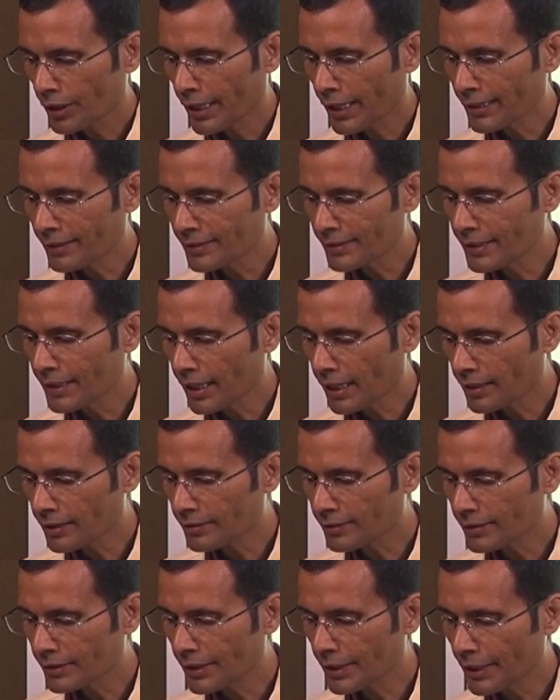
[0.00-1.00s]

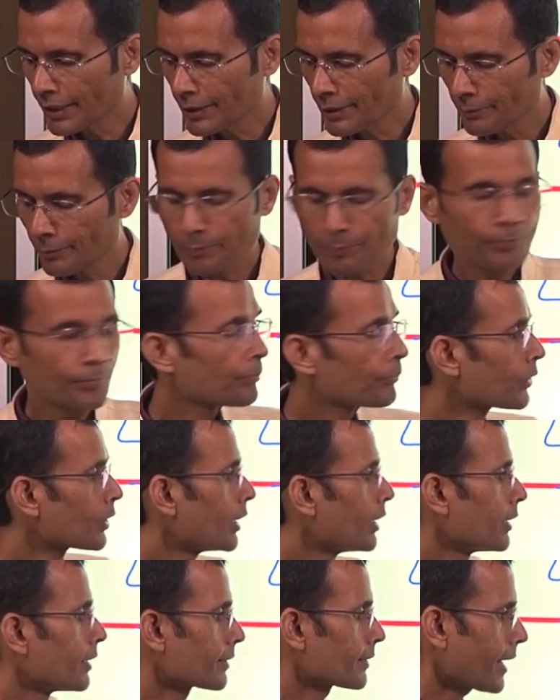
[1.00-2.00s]
S-E-R-C-A,
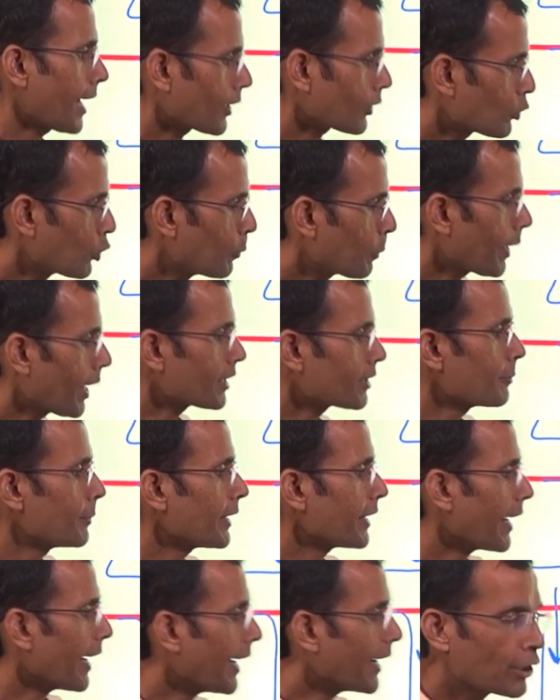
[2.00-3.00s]

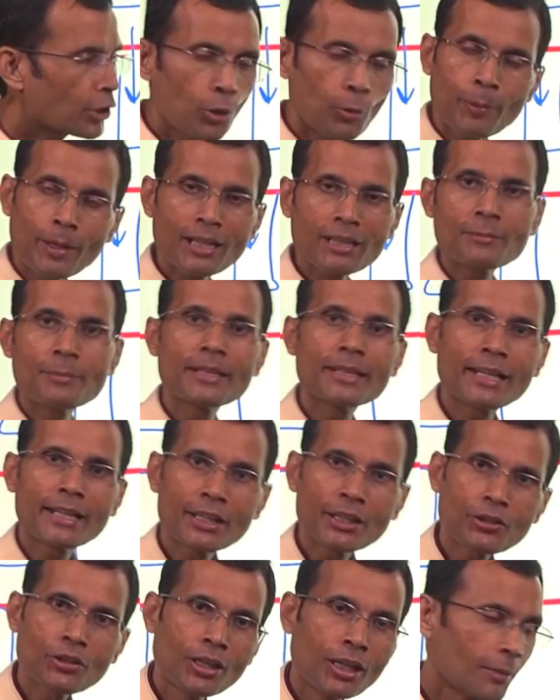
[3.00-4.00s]
sarcoplasmic endoplasmic
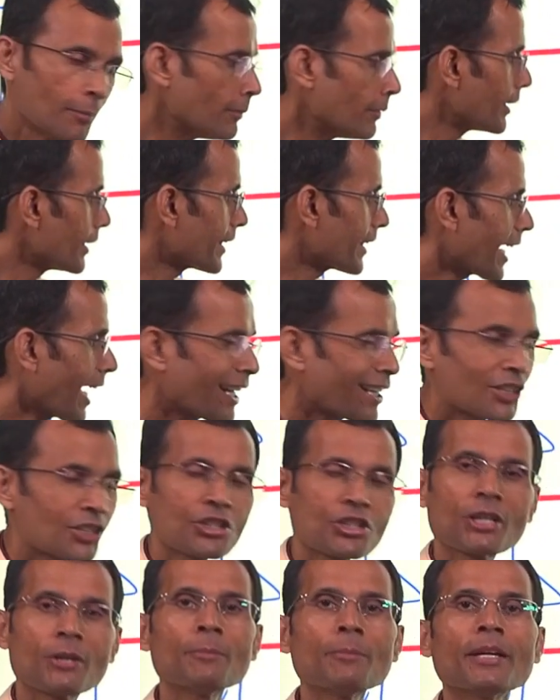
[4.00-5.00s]
reticulum
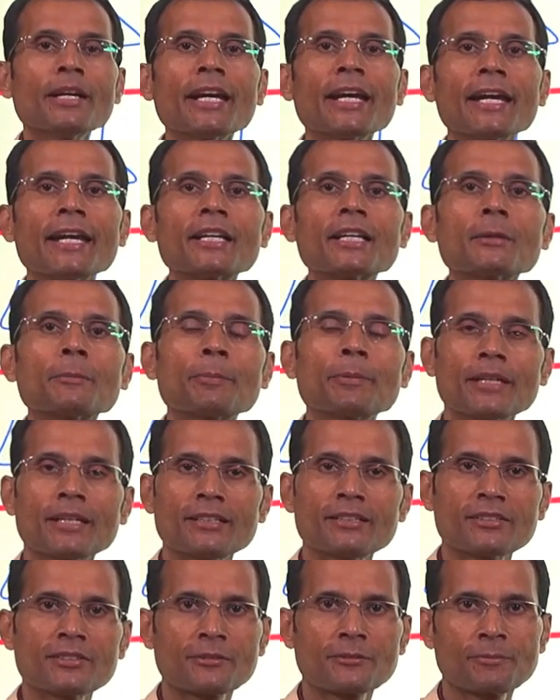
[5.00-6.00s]
calcium
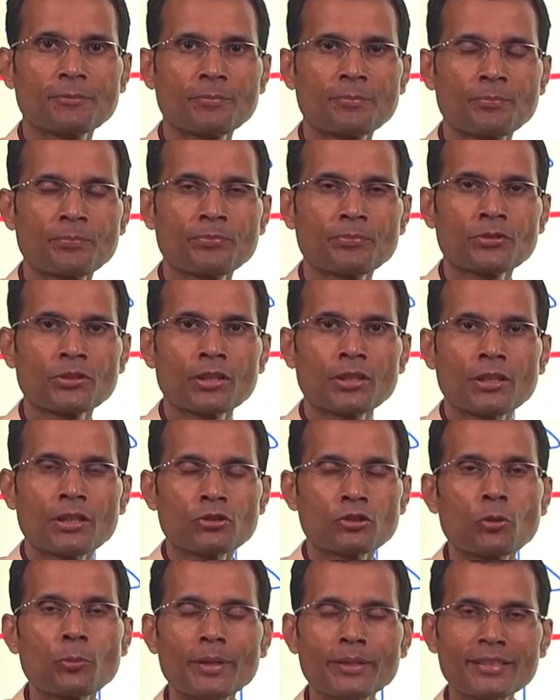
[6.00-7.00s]
ATPase.
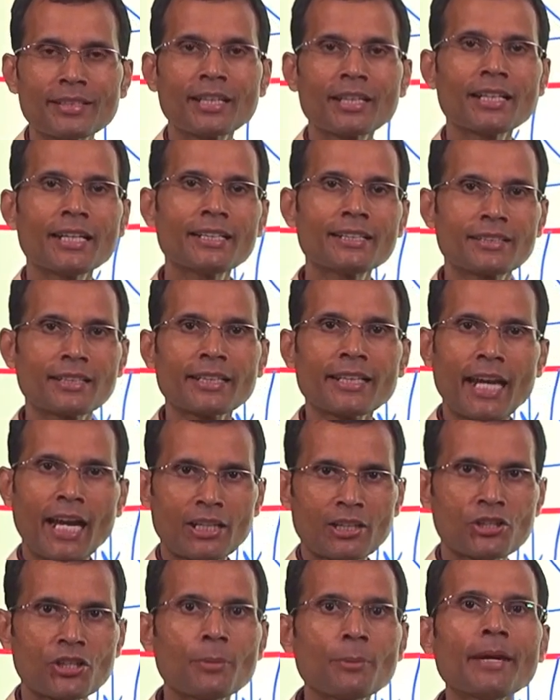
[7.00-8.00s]
So basically it's a
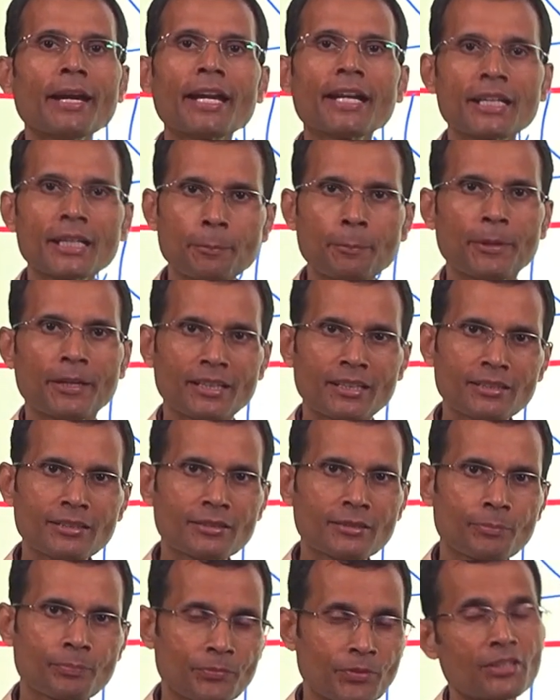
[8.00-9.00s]
calcium
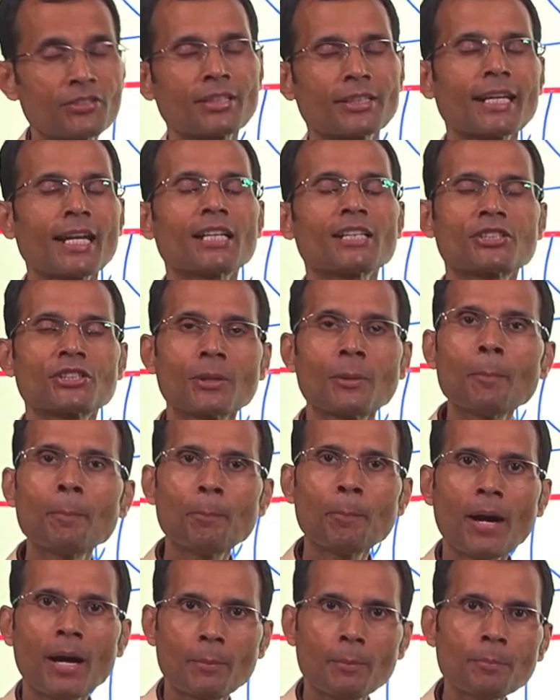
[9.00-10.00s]
ATPase, it's a calcium
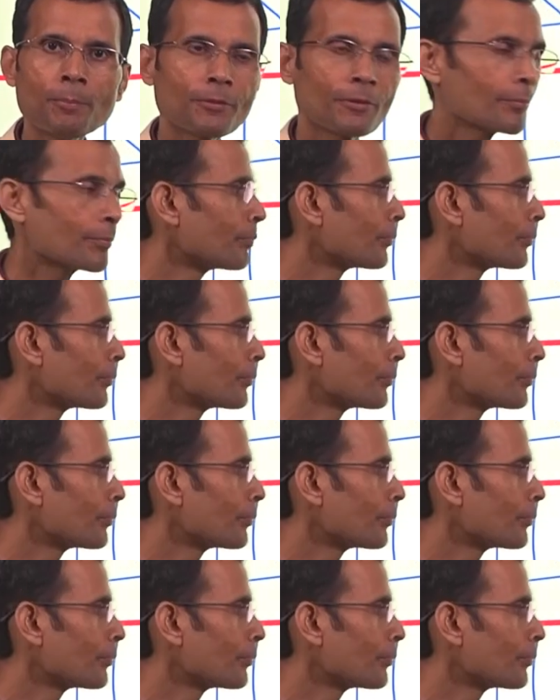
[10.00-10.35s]
pump